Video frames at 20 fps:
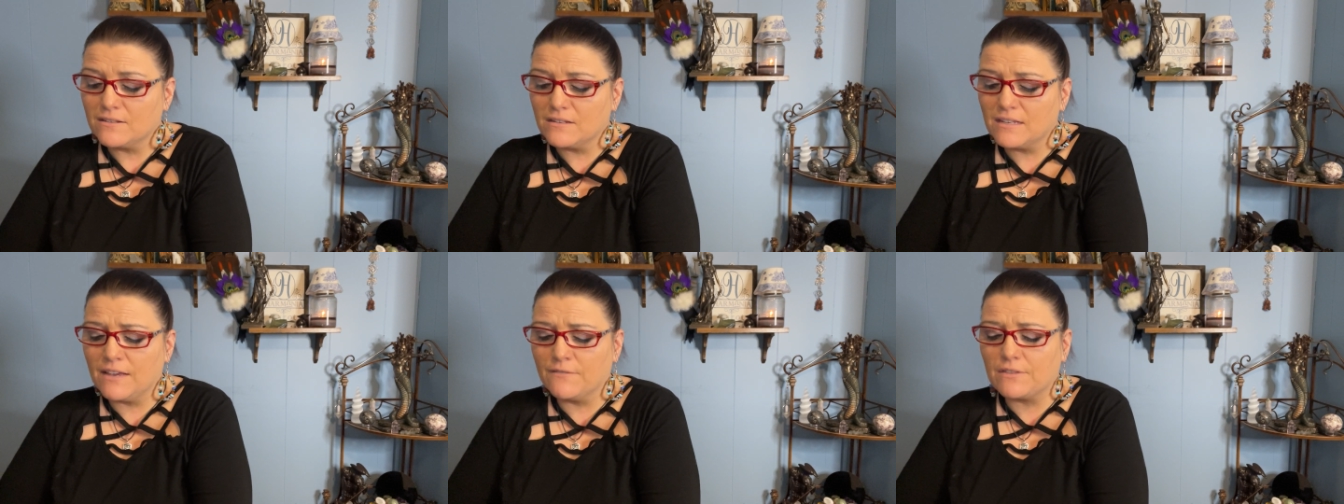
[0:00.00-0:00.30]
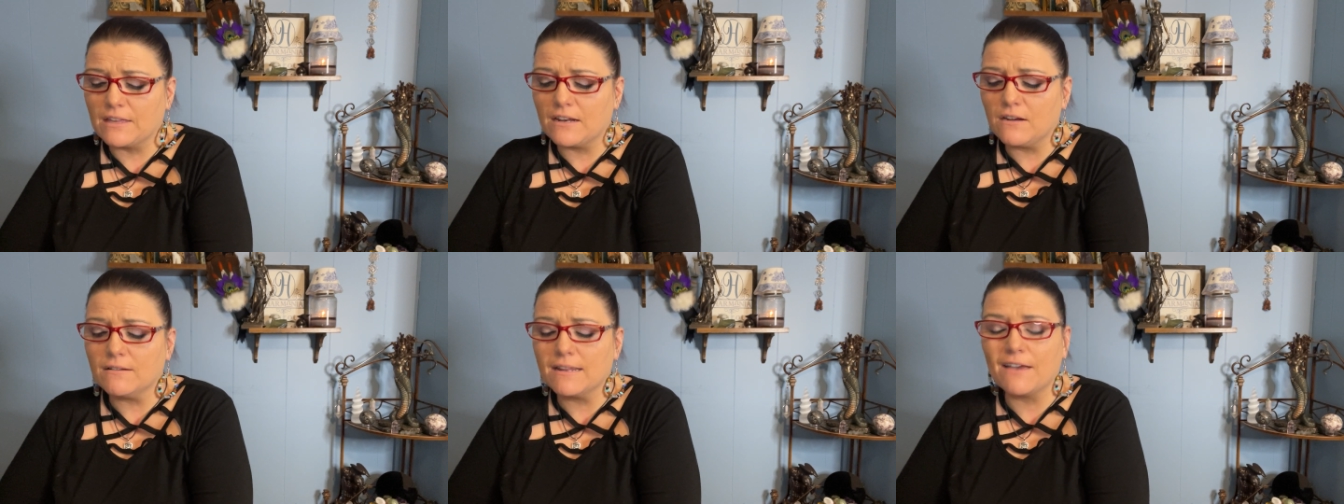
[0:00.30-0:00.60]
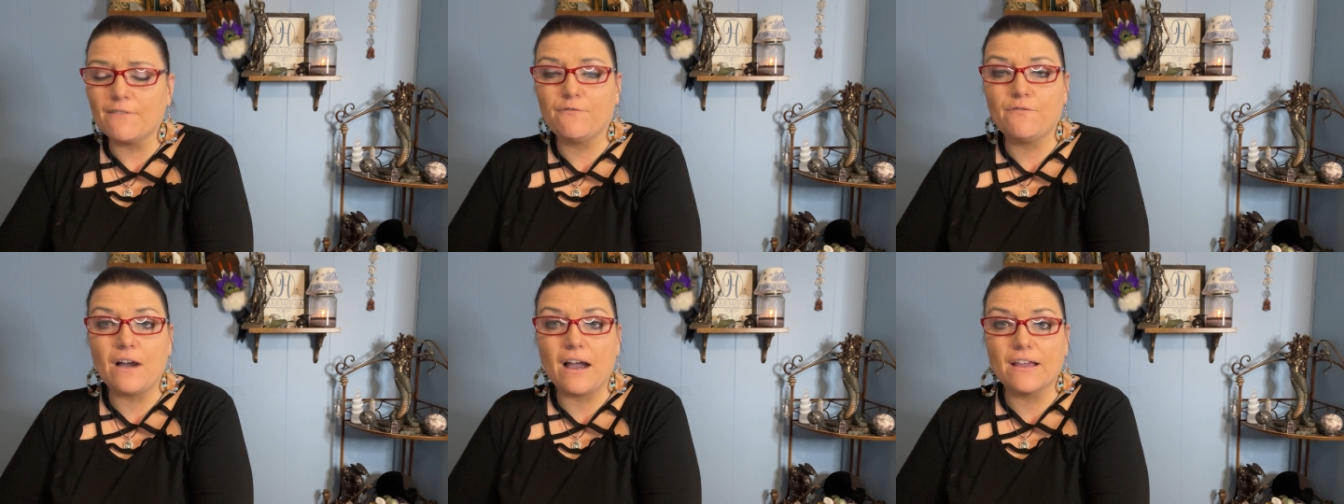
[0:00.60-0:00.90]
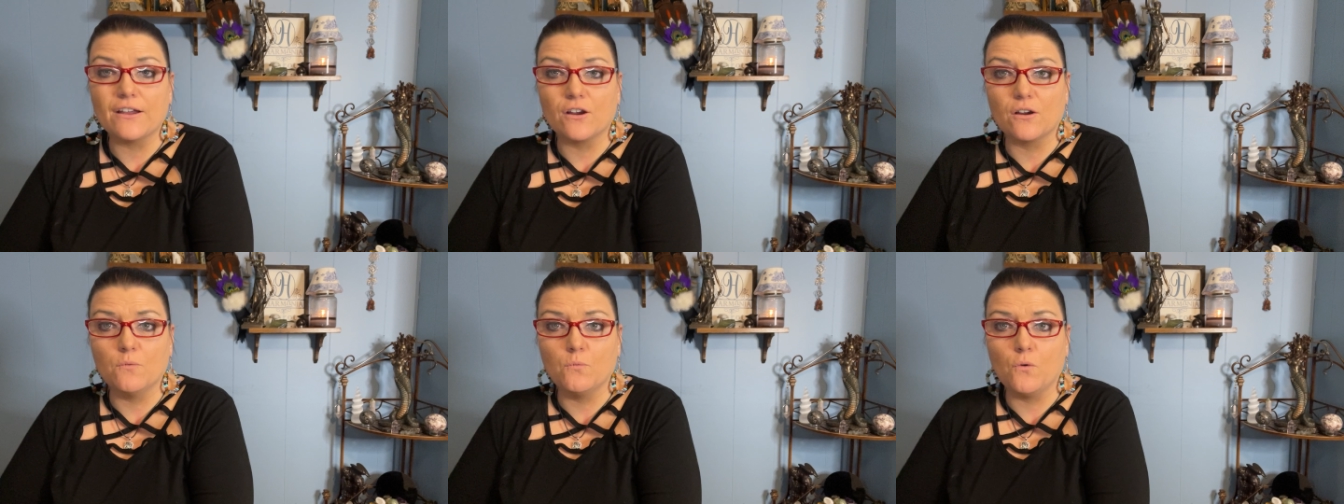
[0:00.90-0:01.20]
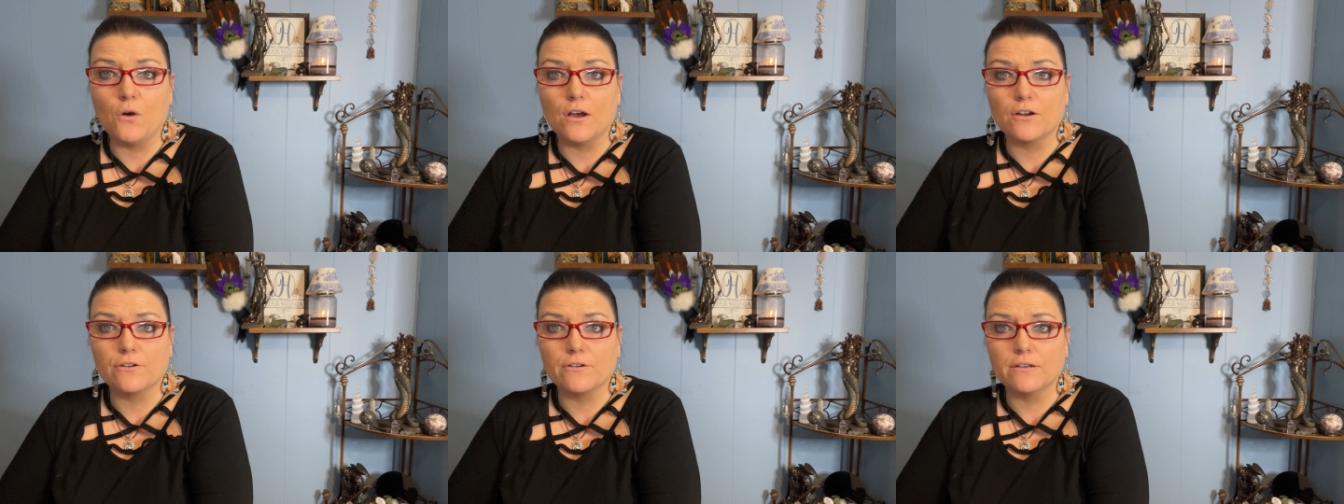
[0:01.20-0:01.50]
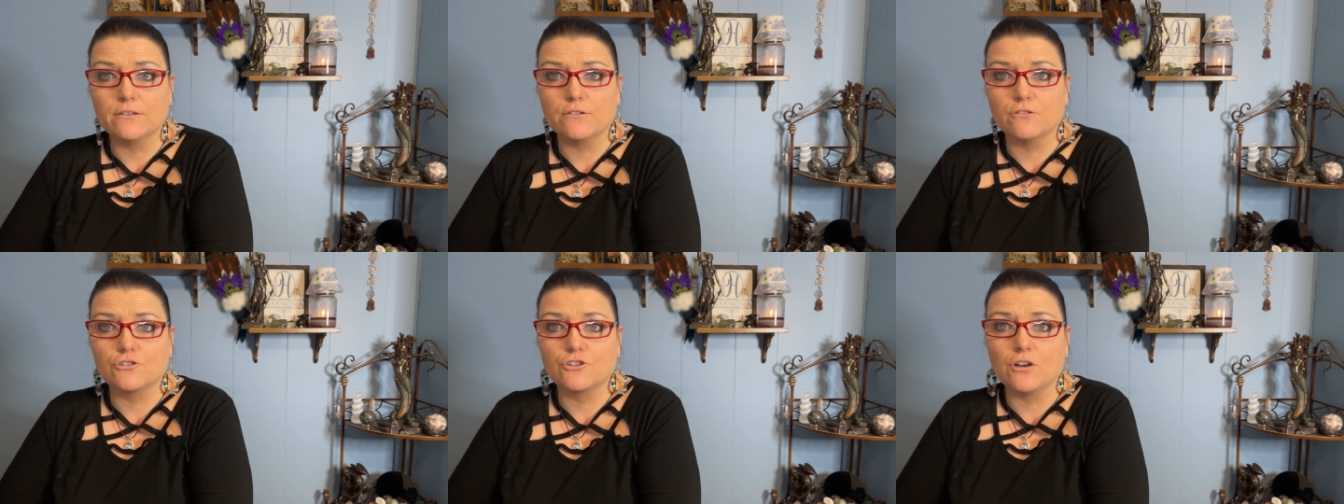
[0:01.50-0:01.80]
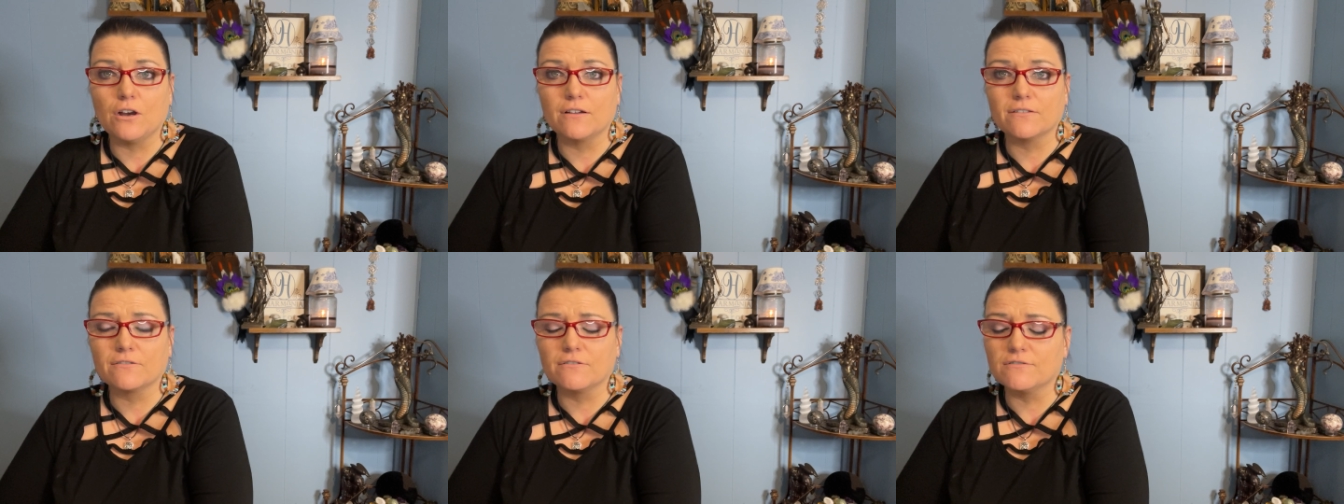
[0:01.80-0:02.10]
if they don't have fire and water in their
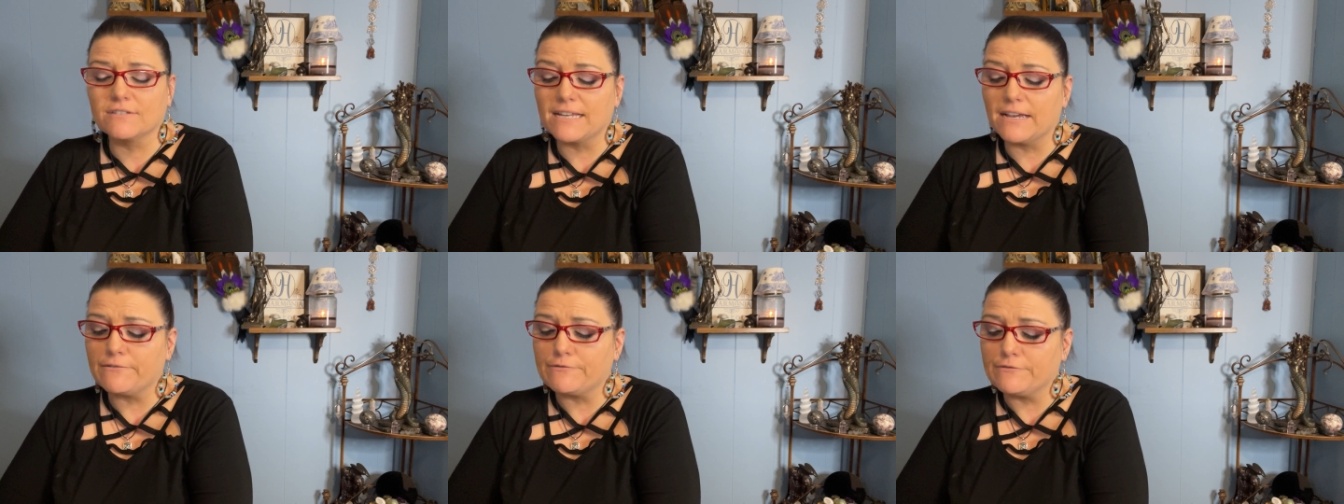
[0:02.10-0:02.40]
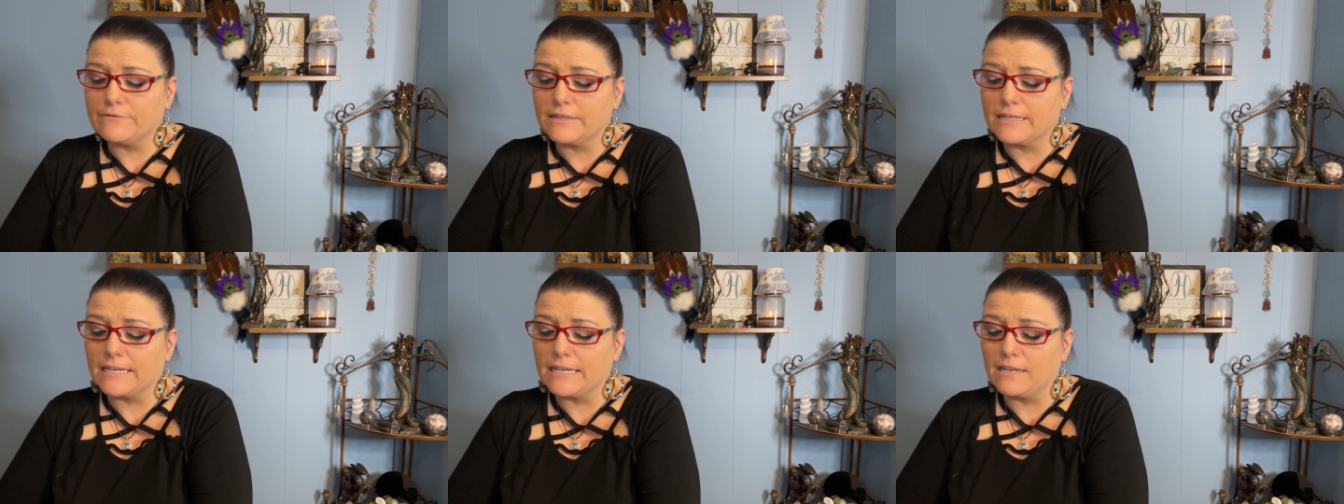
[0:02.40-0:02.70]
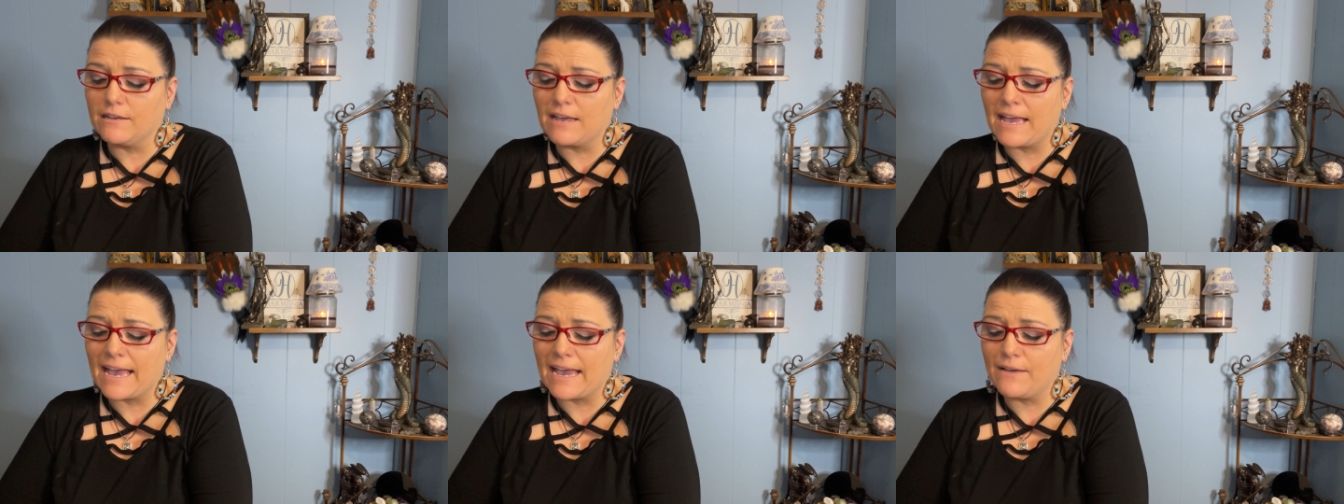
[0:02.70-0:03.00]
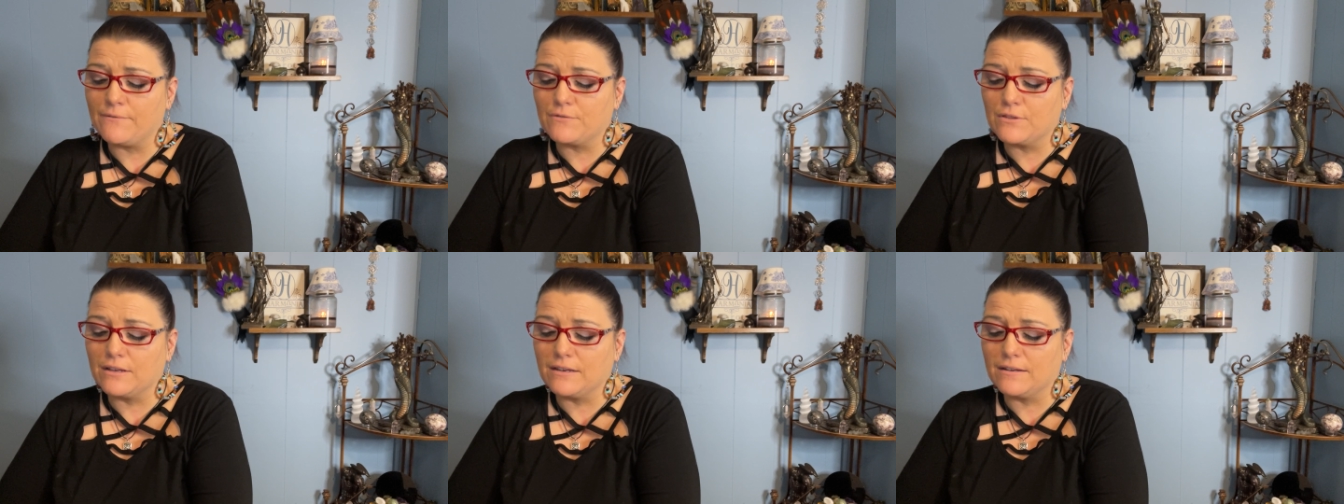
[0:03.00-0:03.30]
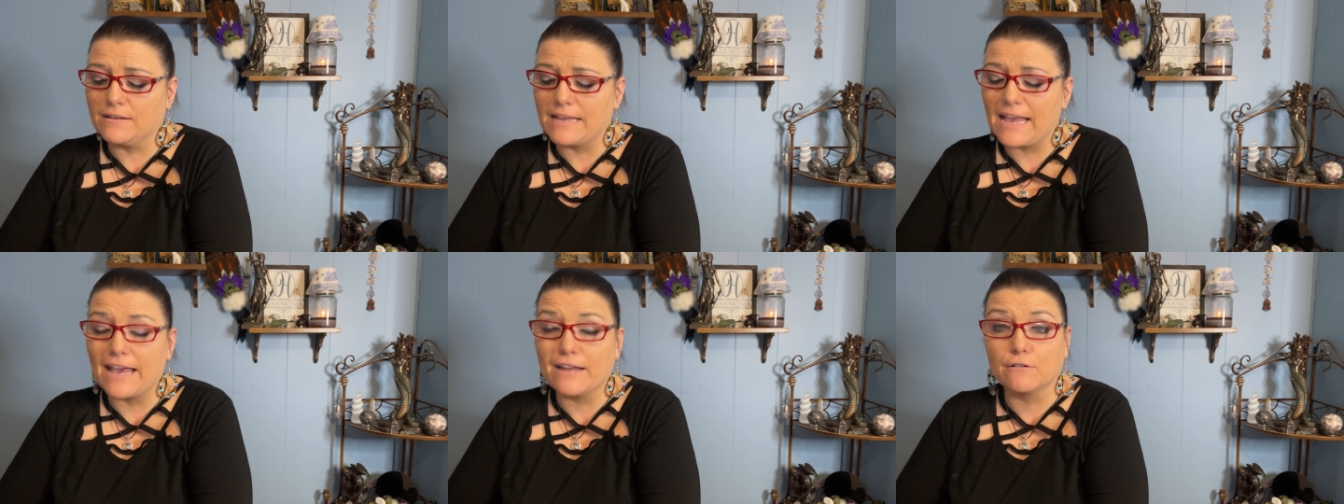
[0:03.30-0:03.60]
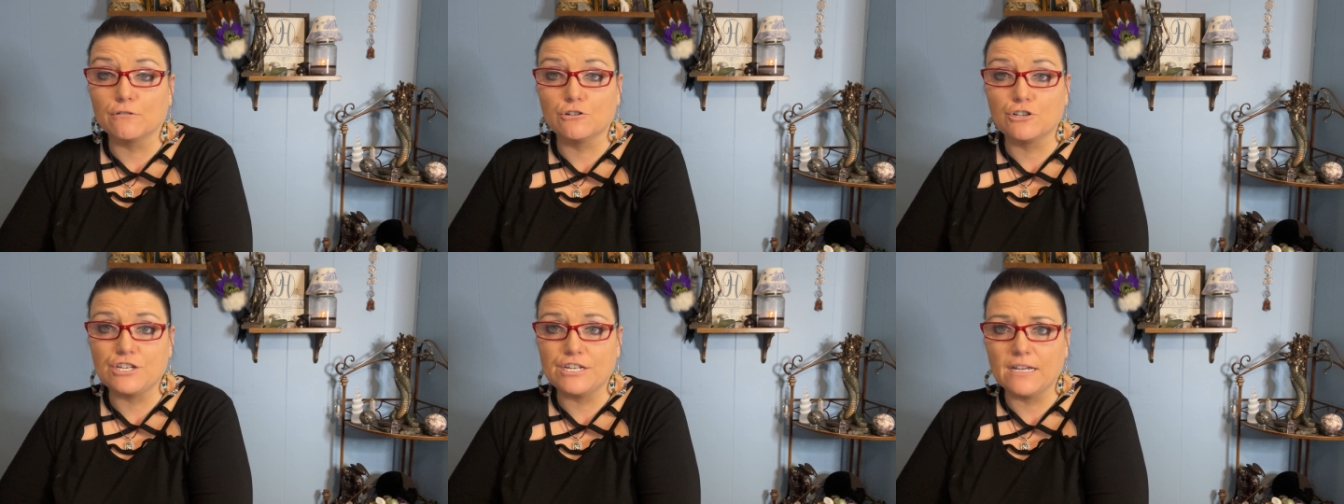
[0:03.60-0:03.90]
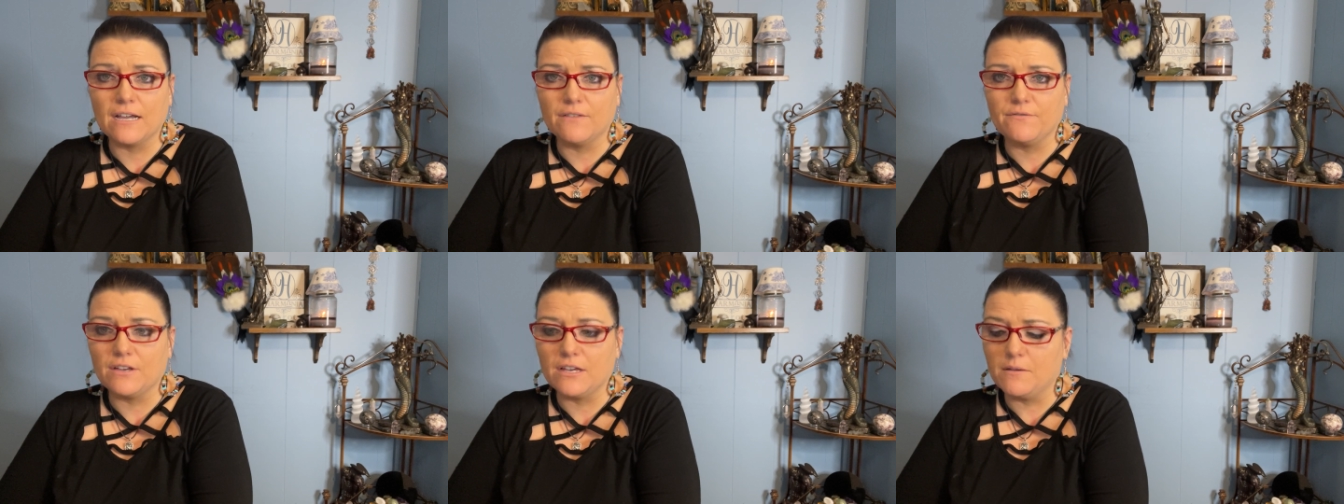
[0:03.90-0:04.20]
chart, they're definitely have the energy
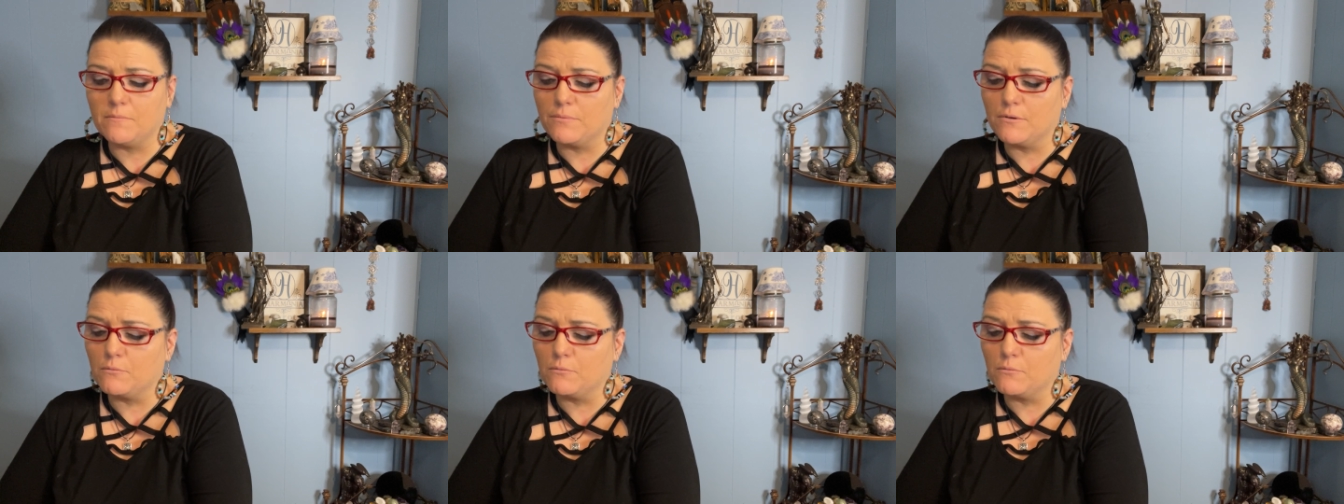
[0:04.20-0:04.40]
of it.